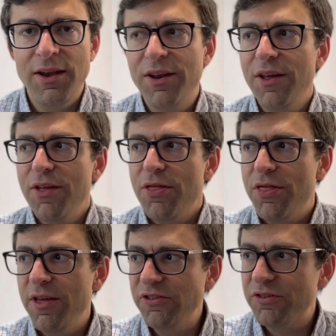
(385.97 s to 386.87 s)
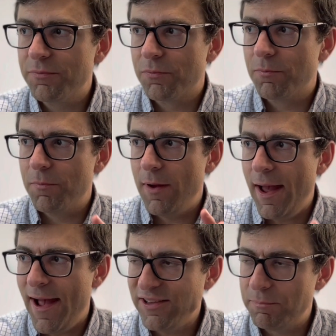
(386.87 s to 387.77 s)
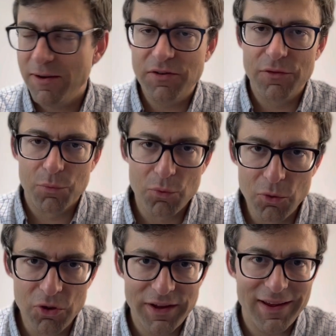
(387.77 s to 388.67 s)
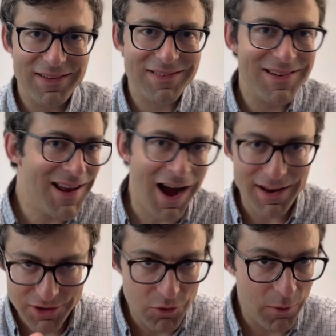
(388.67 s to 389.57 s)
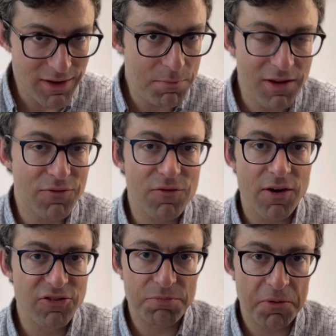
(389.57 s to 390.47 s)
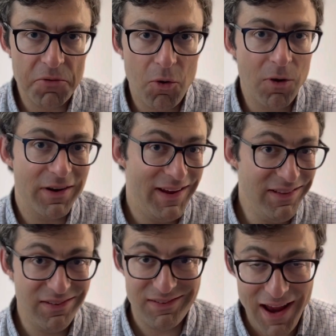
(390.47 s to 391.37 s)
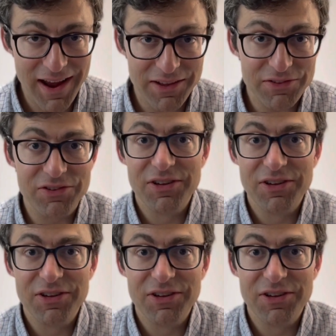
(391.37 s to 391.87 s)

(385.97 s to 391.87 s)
And this aspect of the ruling is not going to be in front of the Supreme Court. It stands.